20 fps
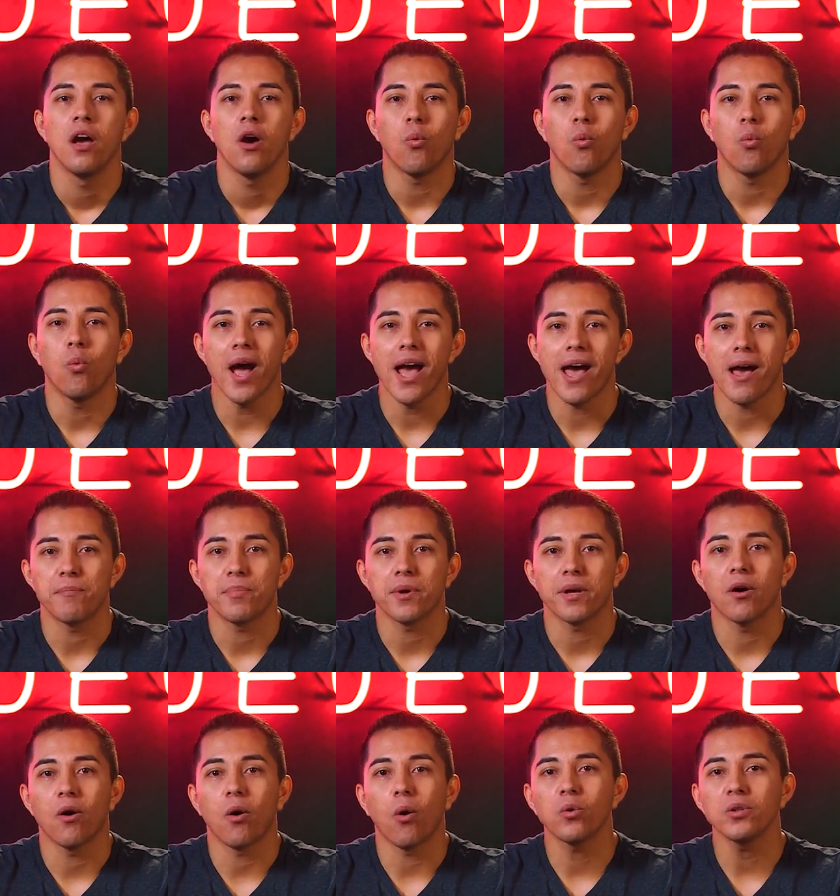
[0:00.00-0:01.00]
WEP
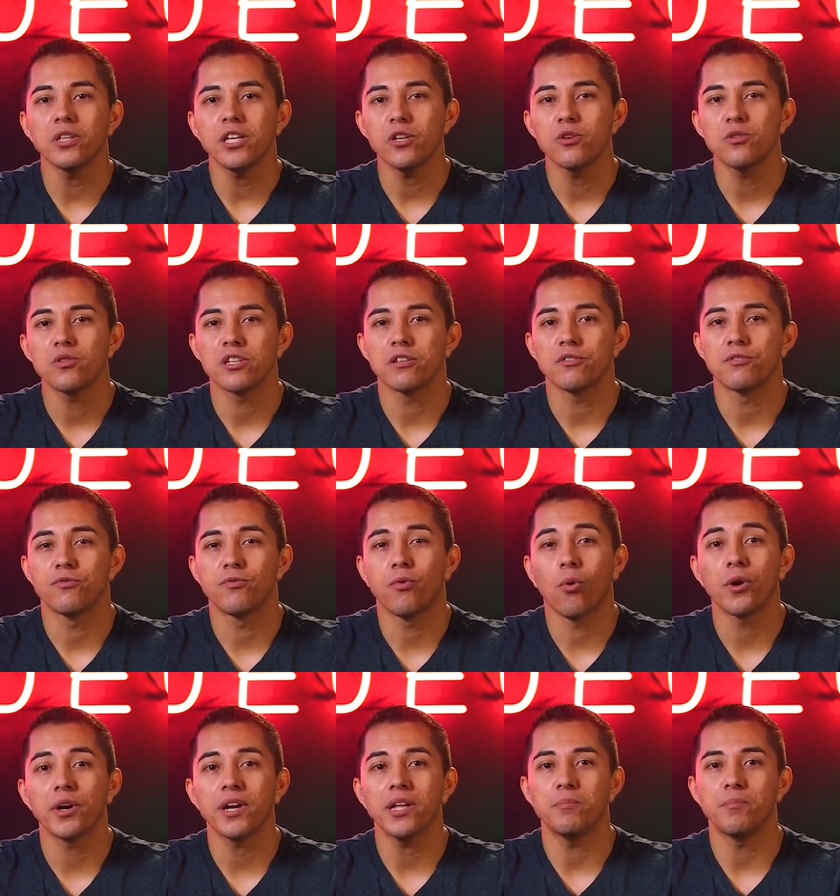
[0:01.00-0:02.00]
only uses
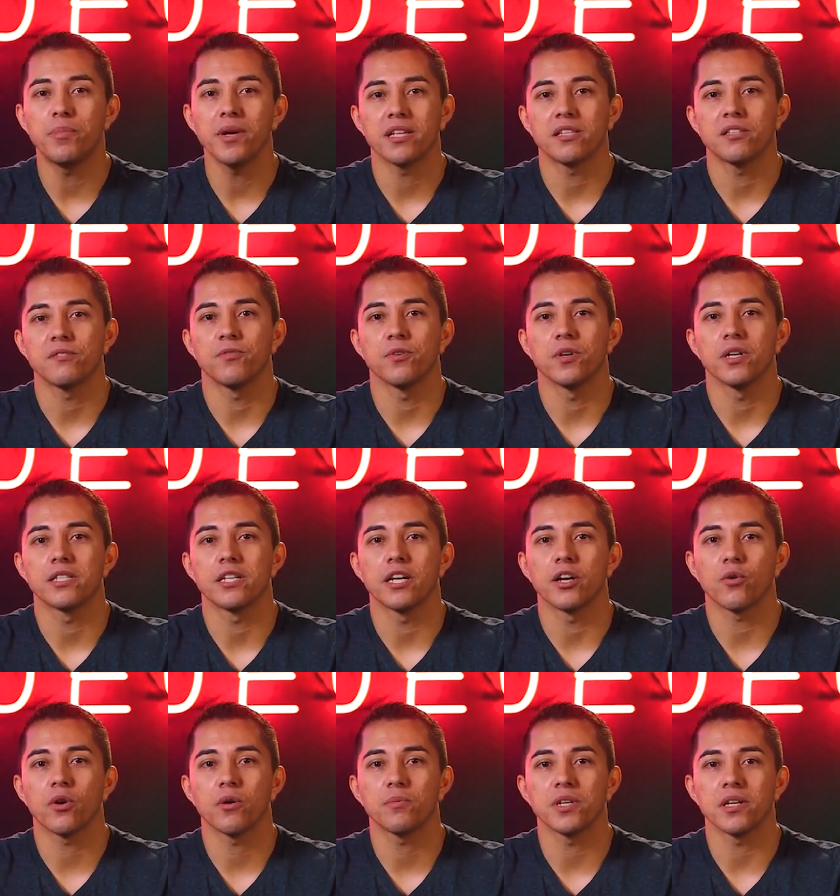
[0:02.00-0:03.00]
40 bits for its
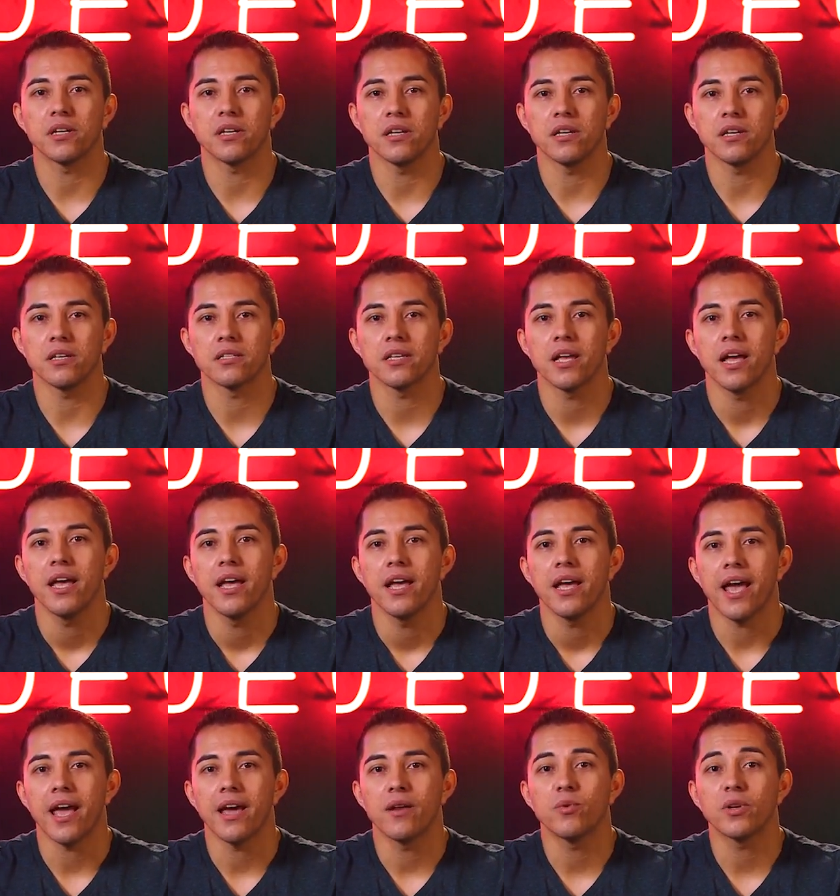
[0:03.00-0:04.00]
encryption keys,
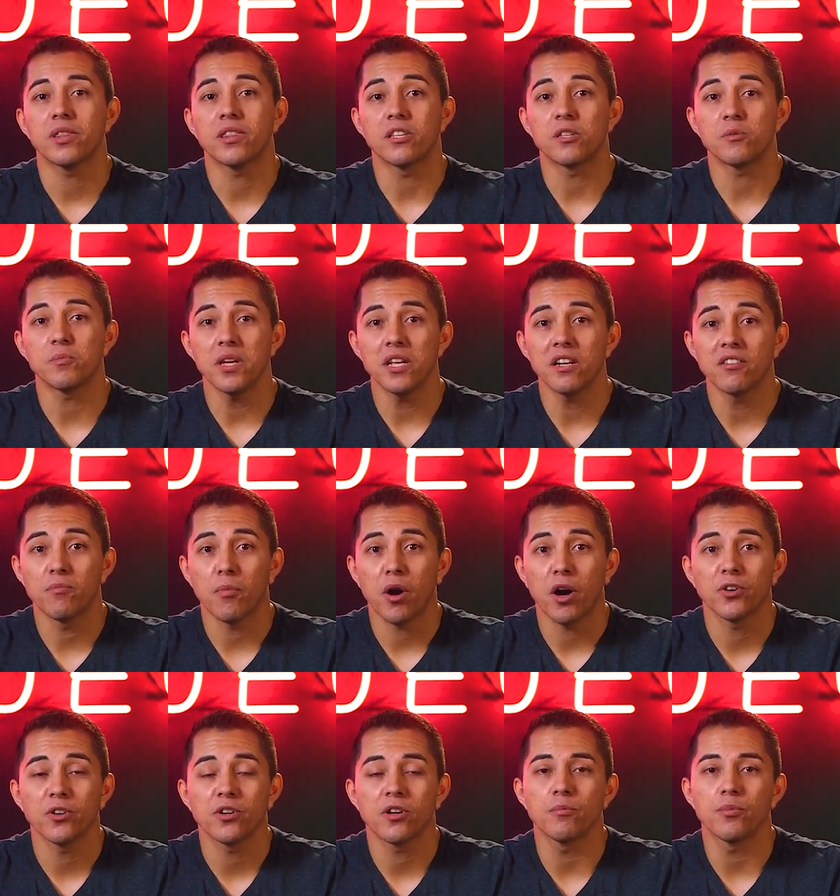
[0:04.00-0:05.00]
and with the speed of
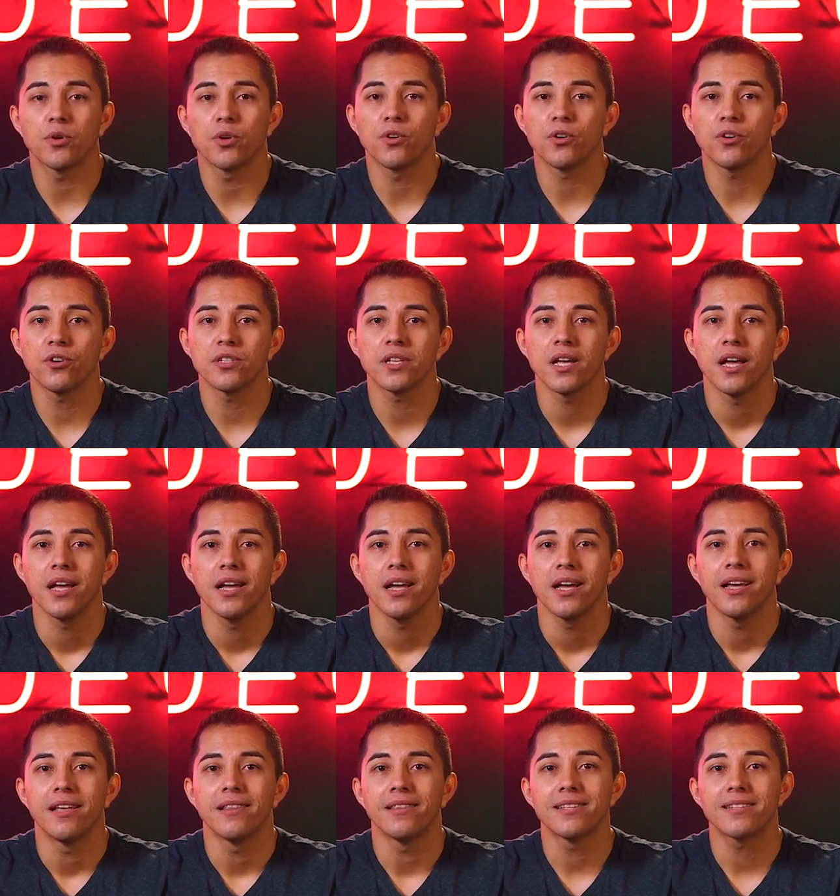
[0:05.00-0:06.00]
modern computers,
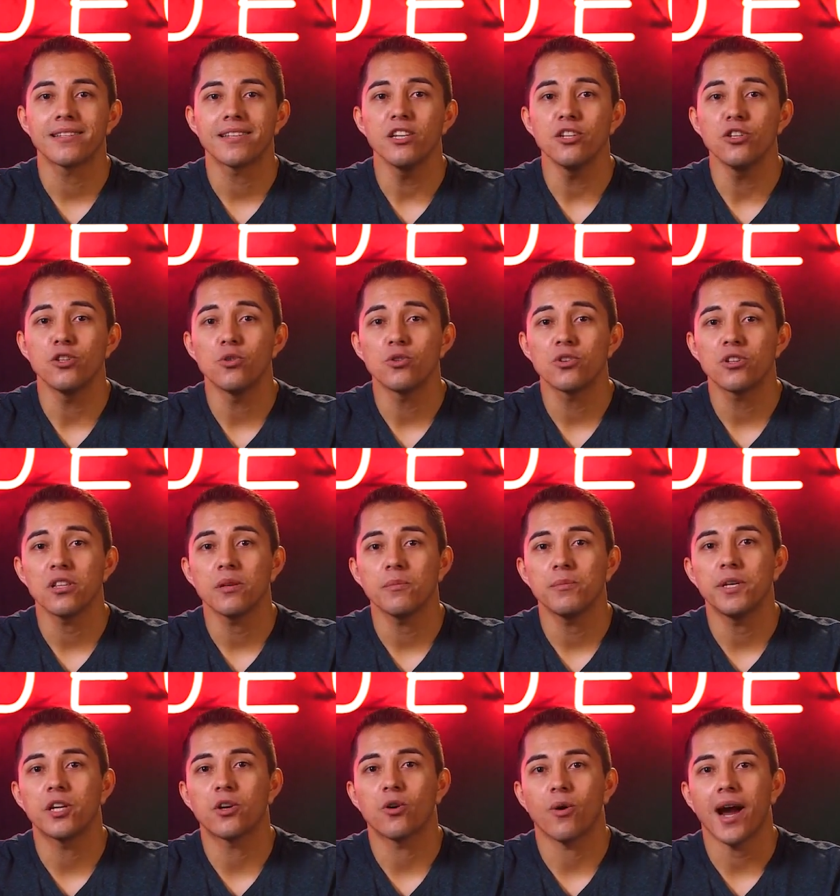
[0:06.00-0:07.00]
this can usually
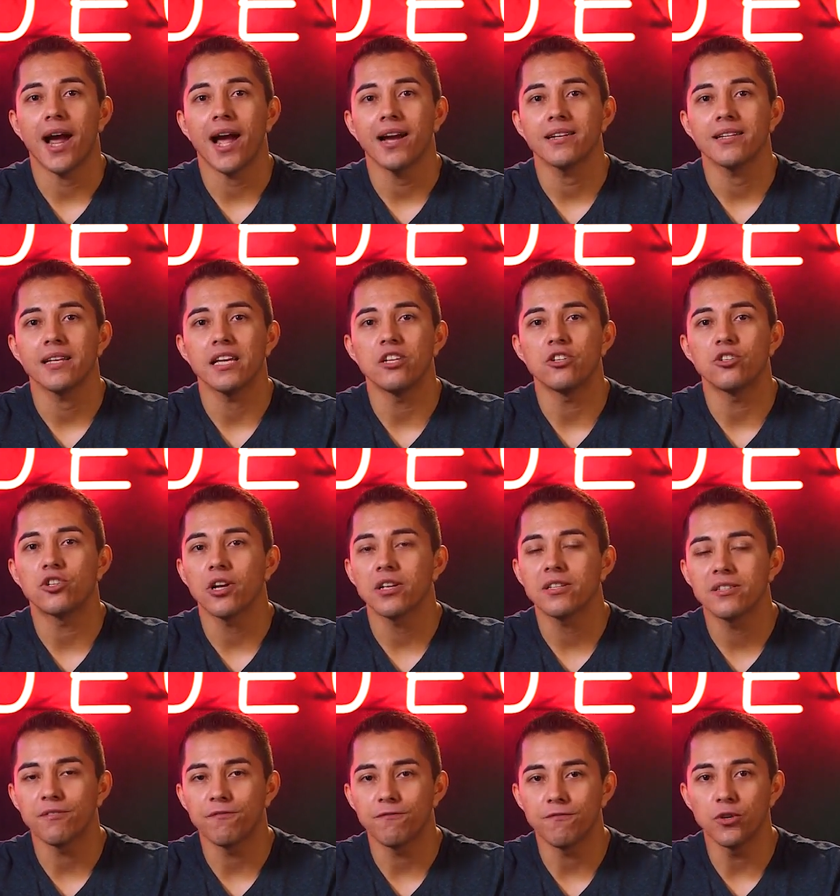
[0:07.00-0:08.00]
be cracked in
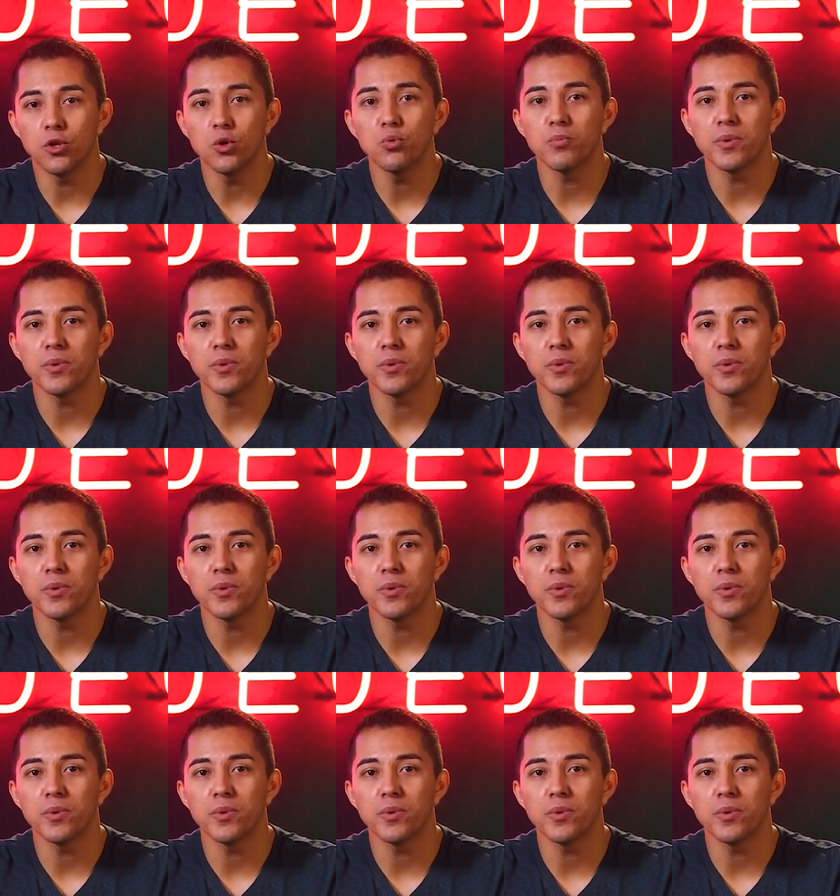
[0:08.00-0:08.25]
just a few